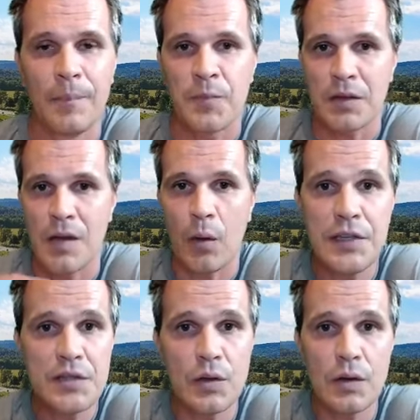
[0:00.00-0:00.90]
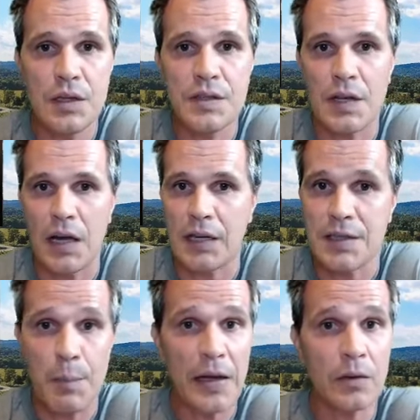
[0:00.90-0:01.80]
Now, we do this
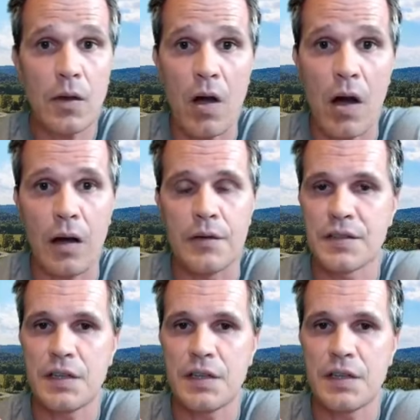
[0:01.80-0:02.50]
dependent on the harvest.